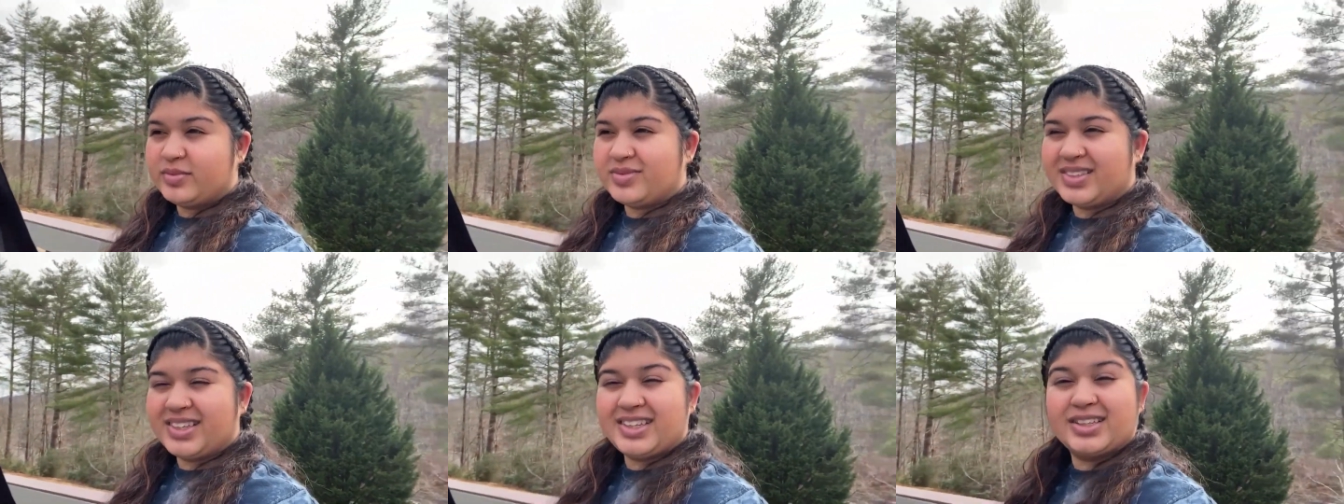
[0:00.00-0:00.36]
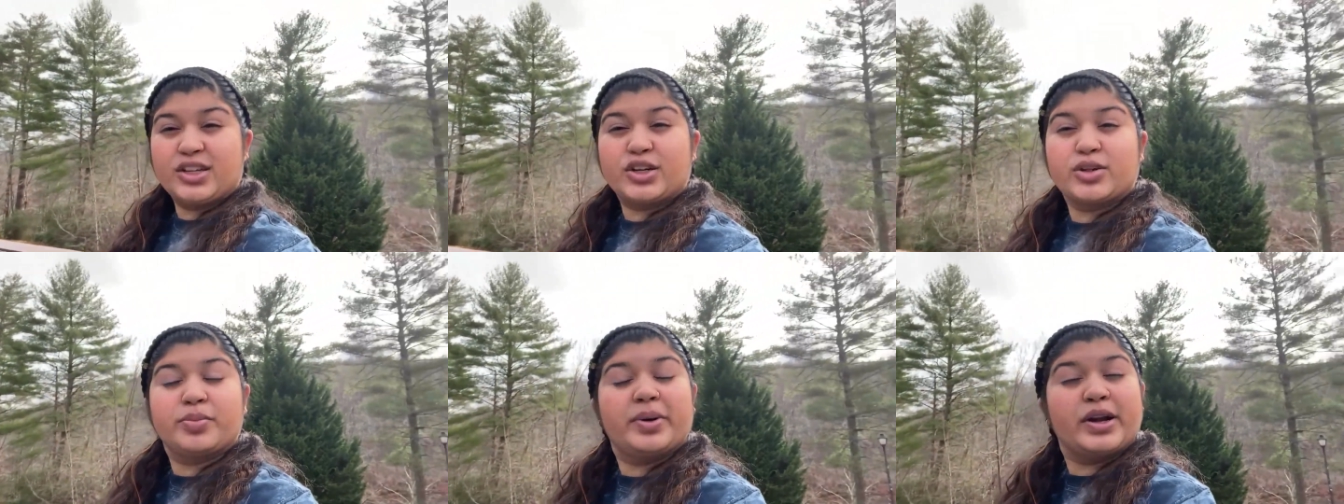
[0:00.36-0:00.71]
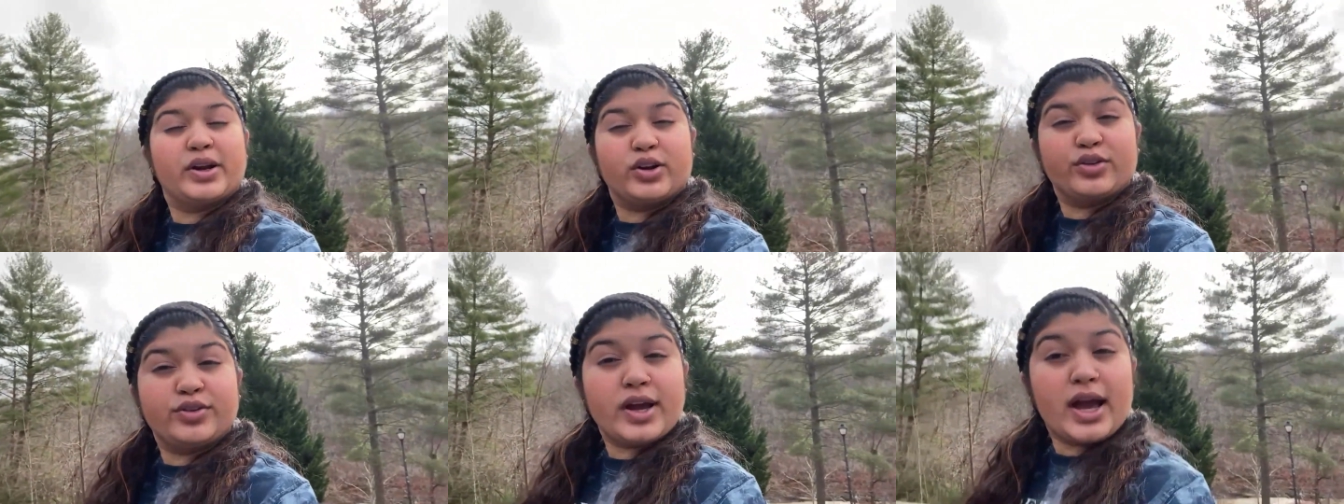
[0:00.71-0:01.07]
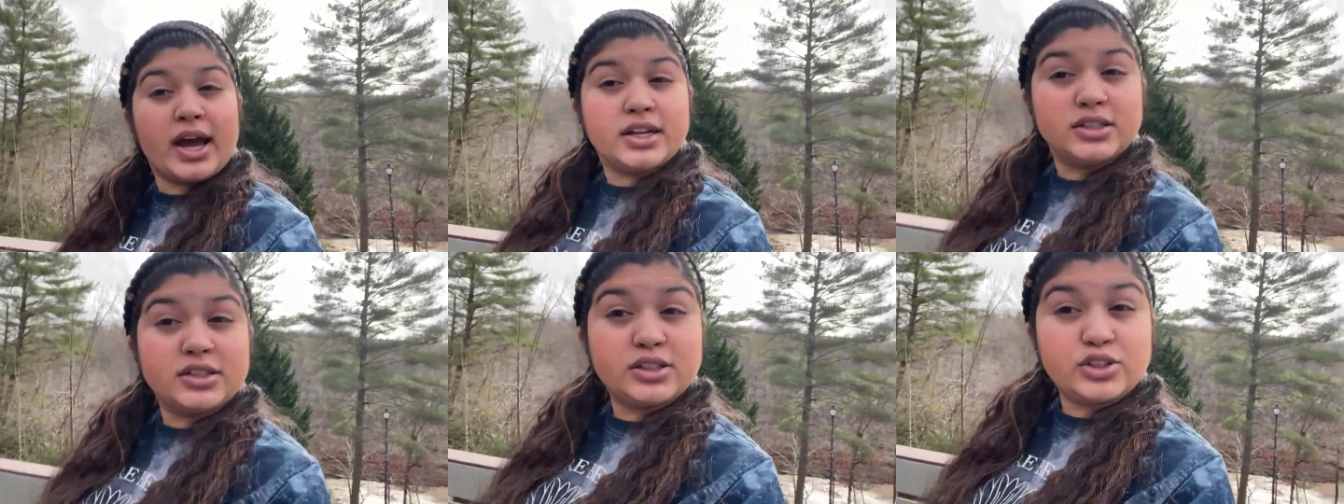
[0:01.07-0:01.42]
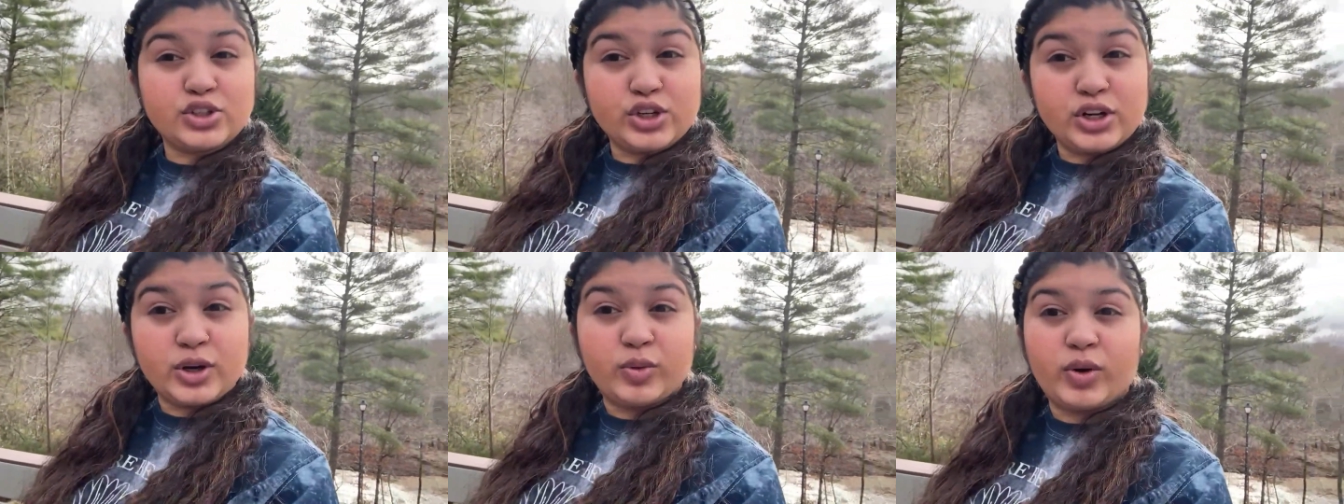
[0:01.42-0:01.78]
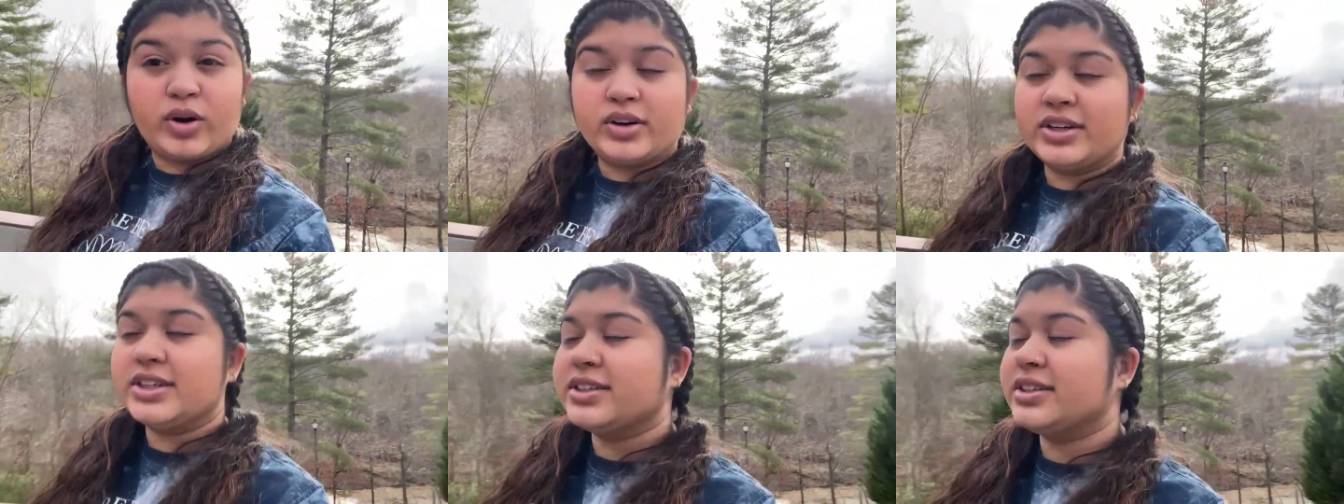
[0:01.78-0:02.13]
It would look better if it had snow
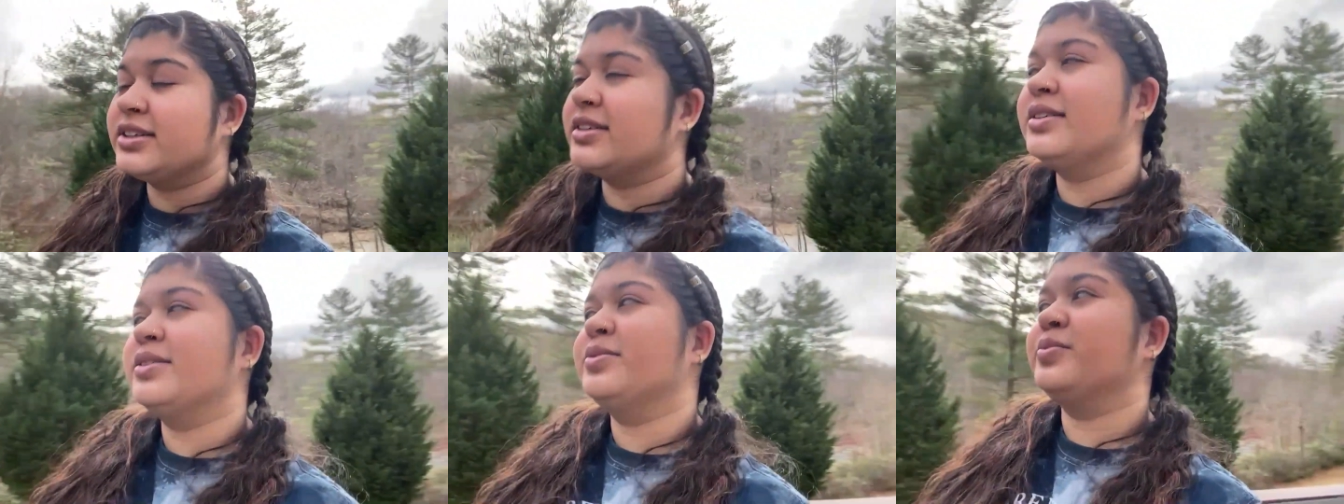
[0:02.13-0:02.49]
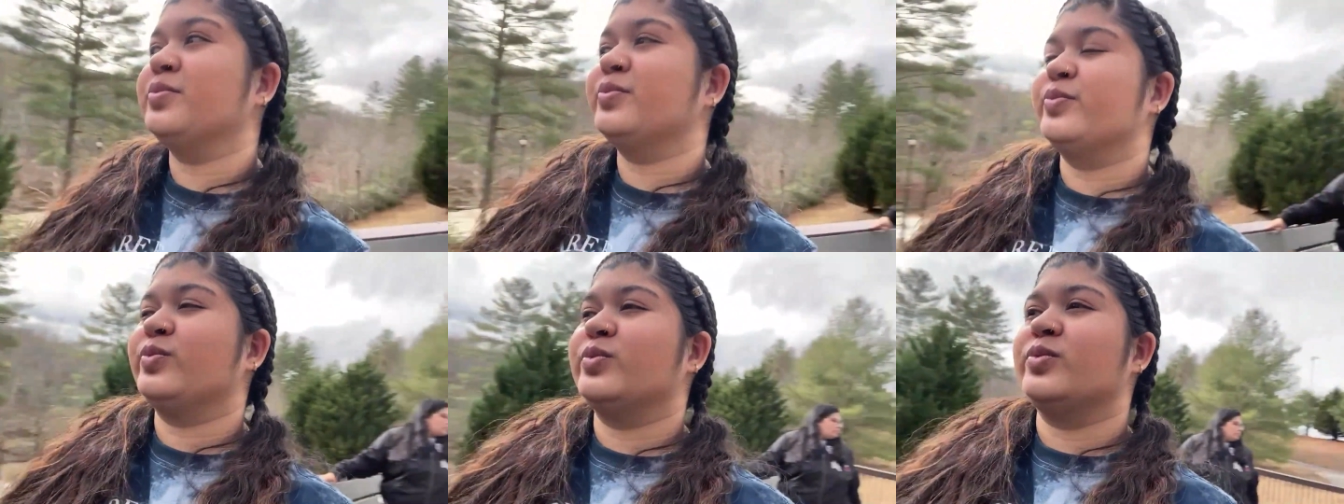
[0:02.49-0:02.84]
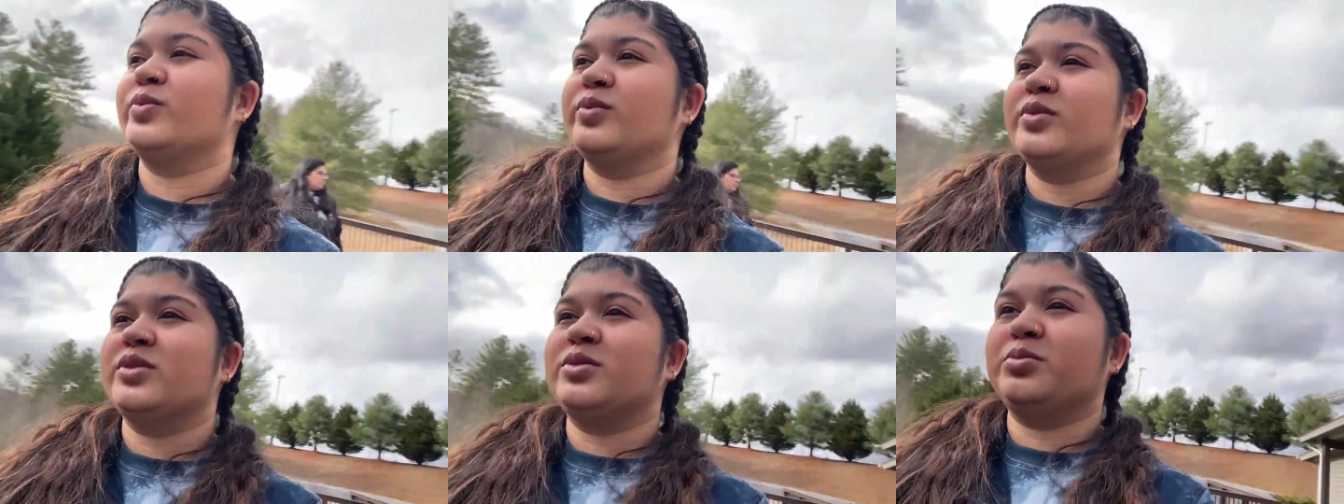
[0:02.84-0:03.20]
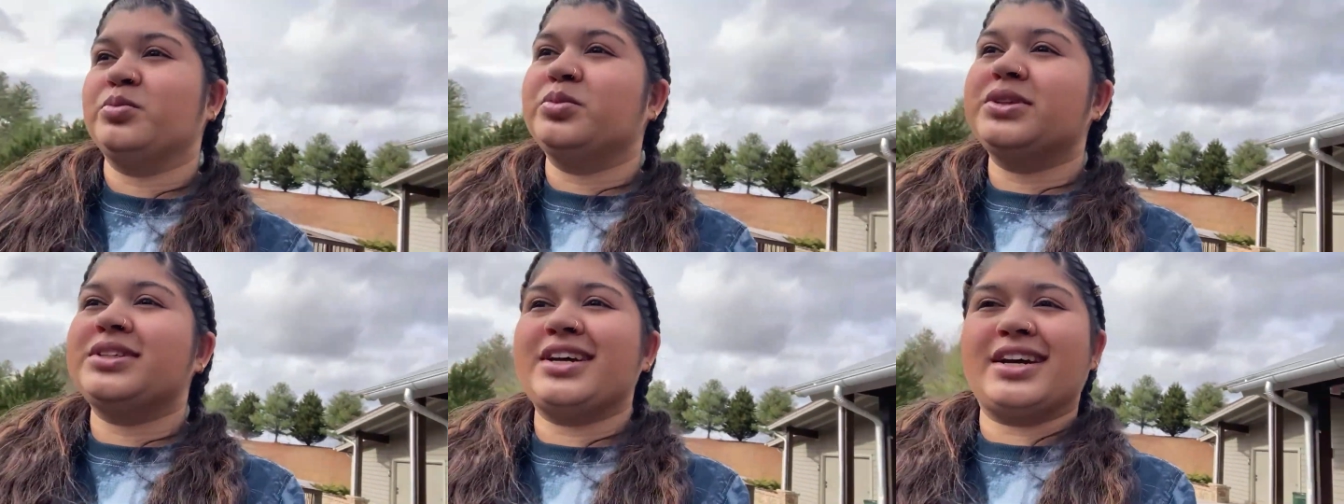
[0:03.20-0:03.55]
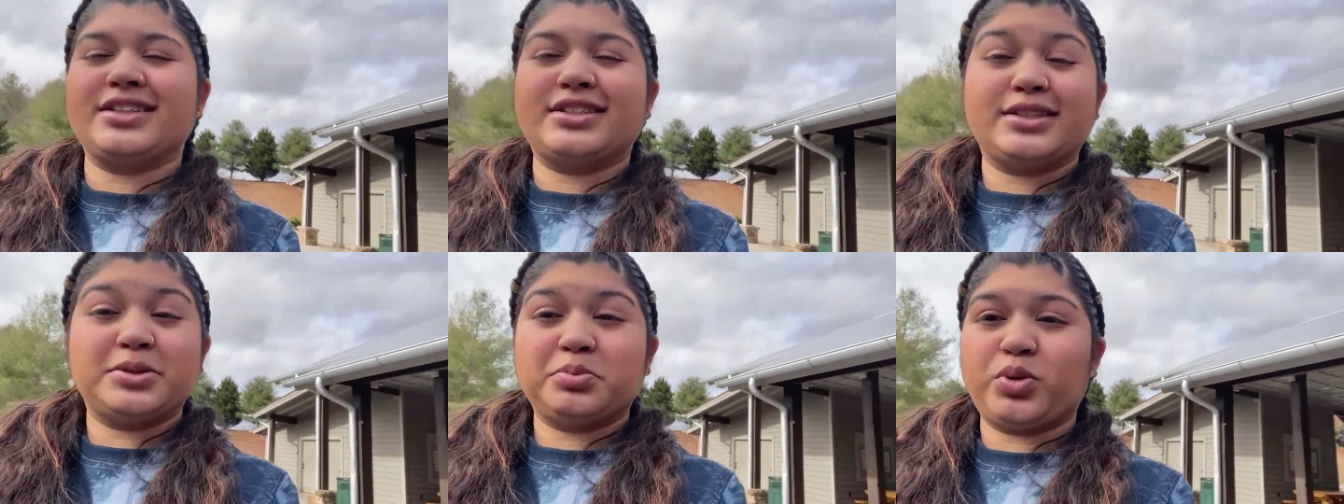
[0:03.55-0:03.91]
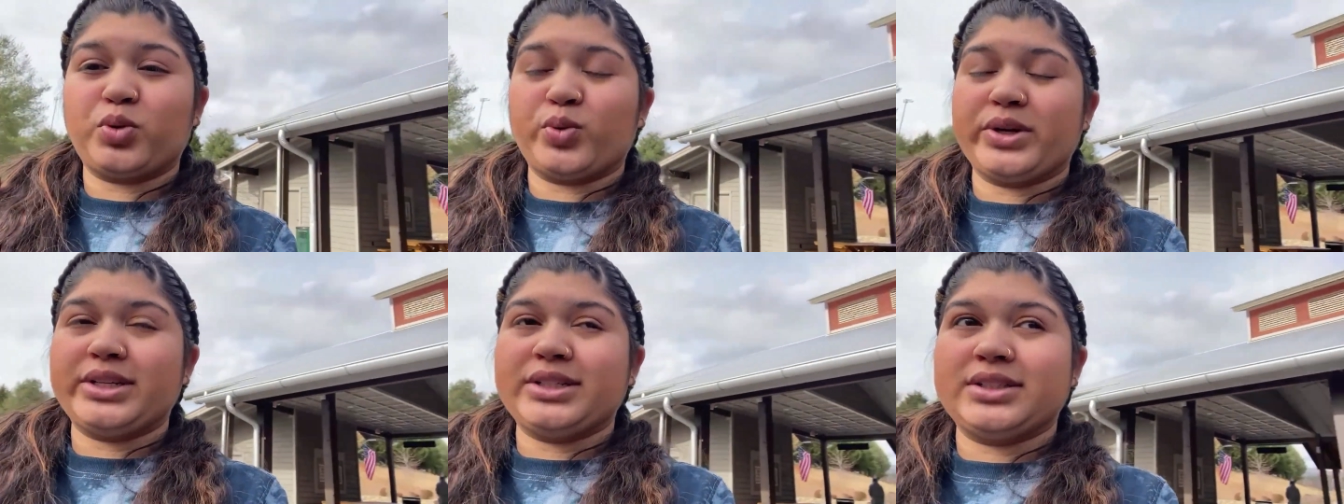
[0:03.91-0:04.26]
on it. Besides the
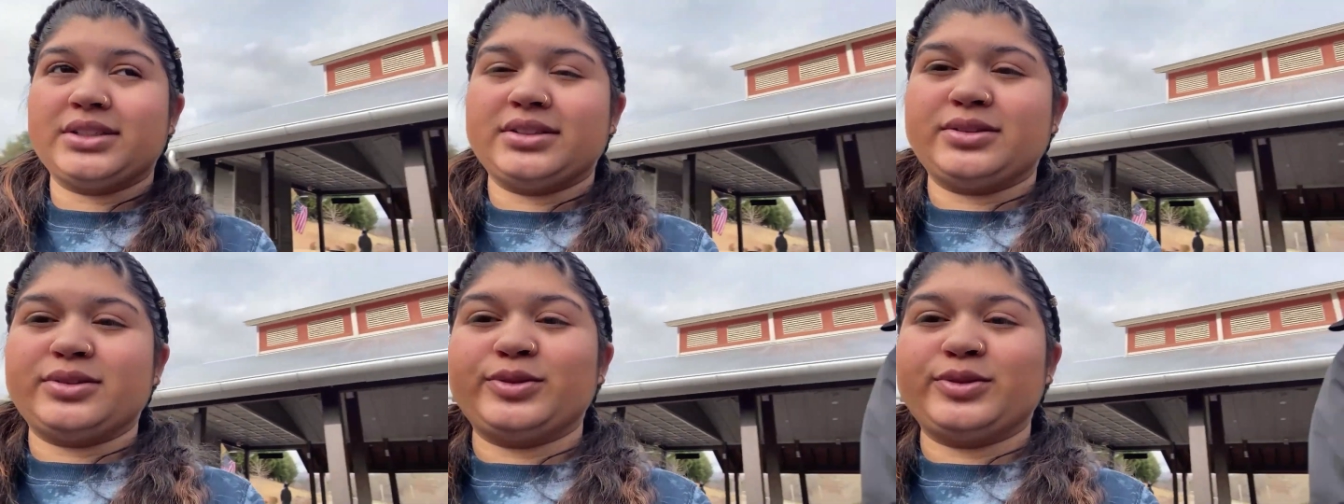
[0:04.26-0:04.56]
point.